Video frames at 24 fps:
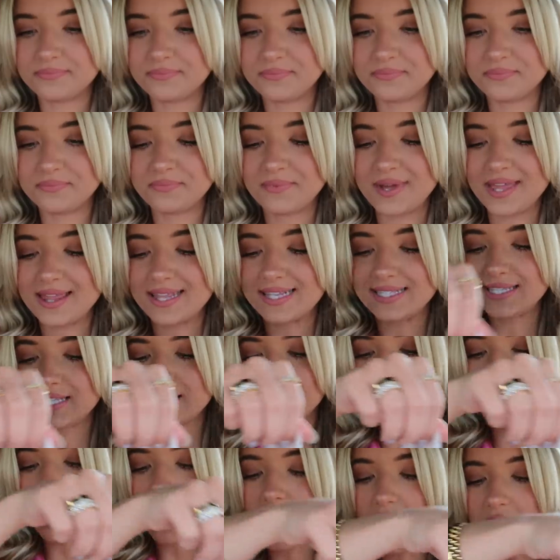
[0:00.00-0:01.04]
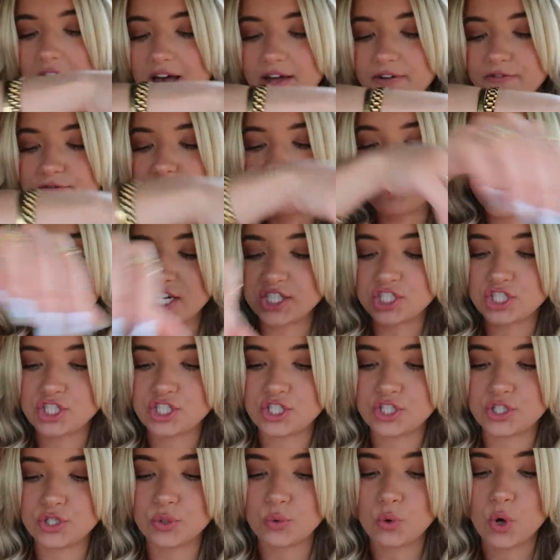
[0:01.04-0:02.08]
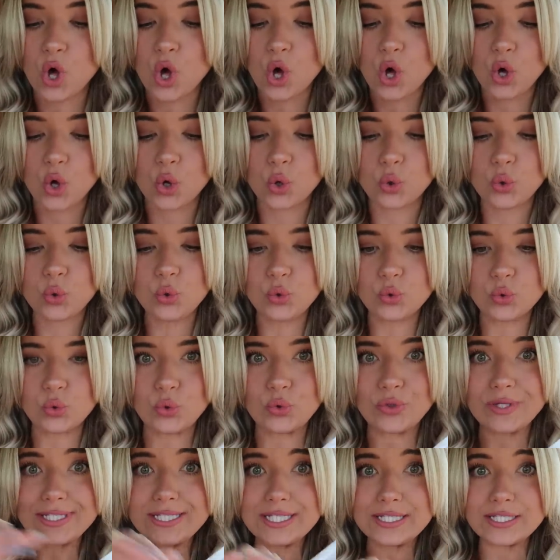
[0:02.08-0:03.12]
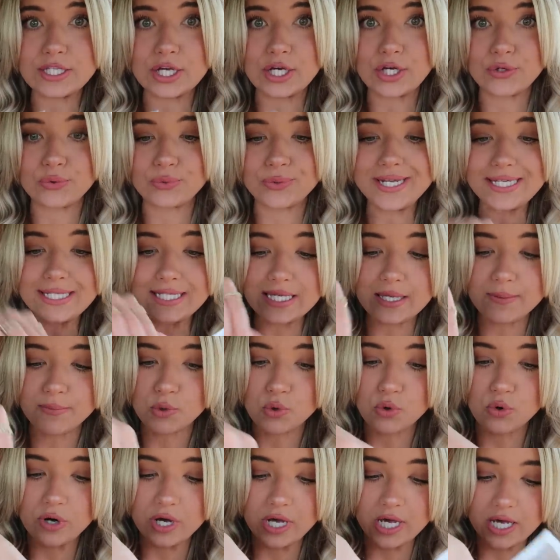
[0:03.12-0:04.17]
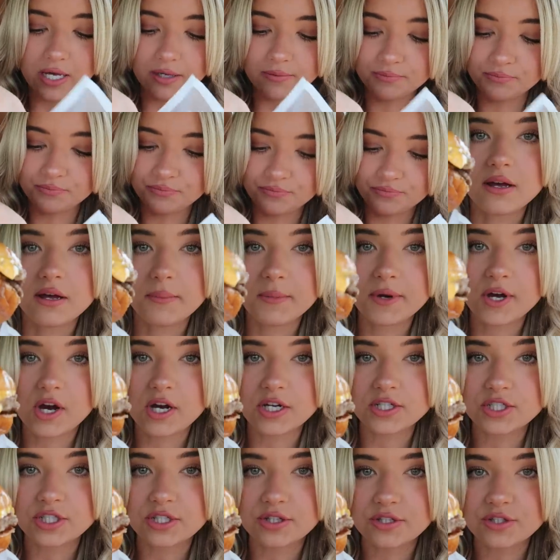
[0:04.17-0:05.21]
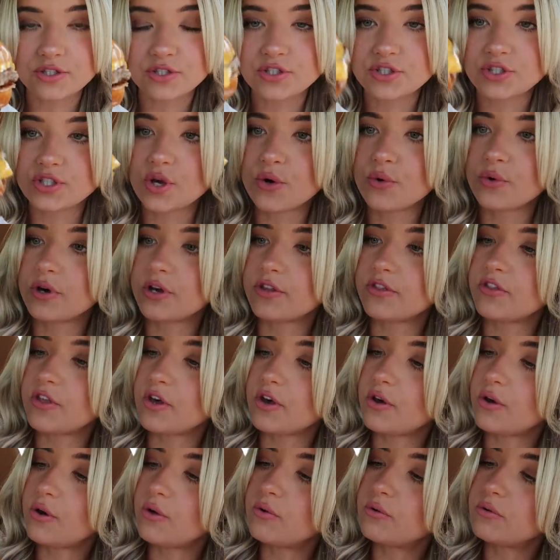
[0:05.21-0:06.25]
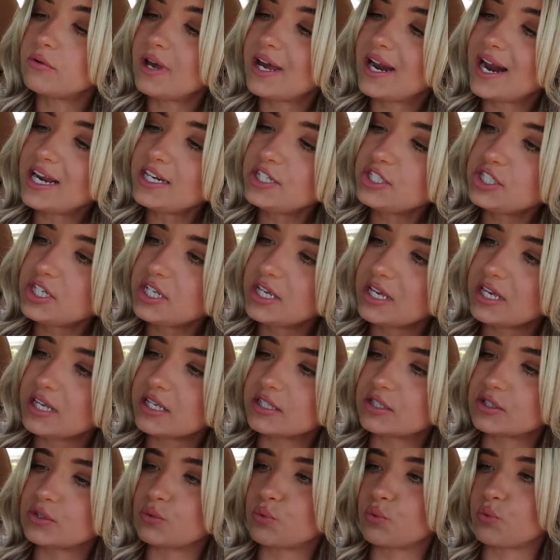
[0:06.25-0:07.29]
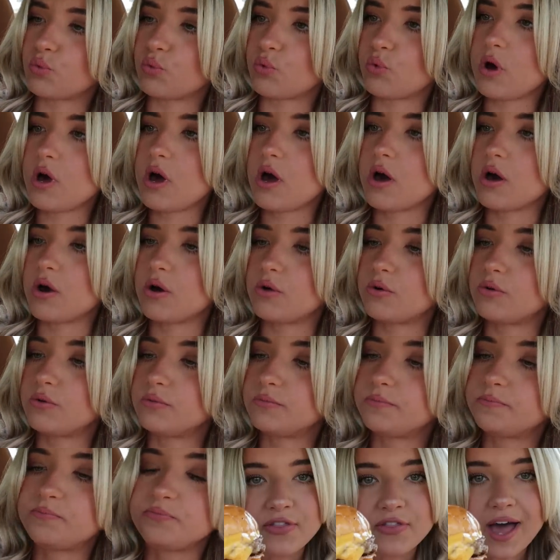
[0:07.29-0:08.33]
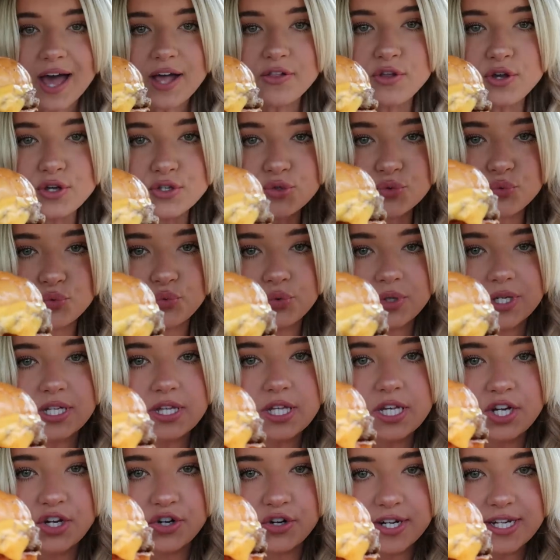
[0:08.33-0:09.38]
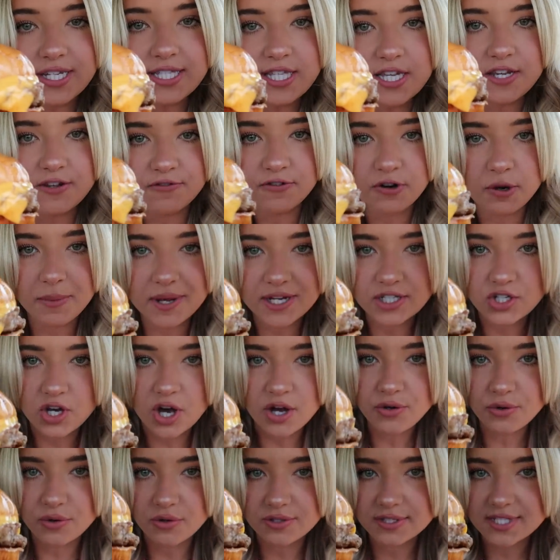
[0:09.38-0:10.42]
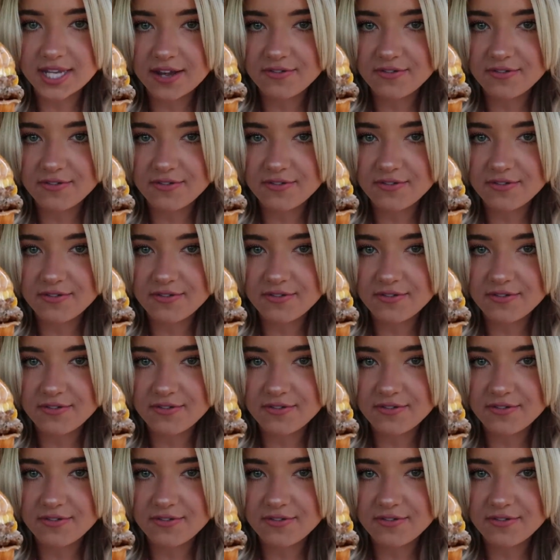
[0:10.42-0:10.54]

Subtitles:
And this is hot and fresh too. Ooh, this is a greasy boy. Oh my gosh, it looks so good though. It actually is, whoa. That looks really greasy for McDonald's.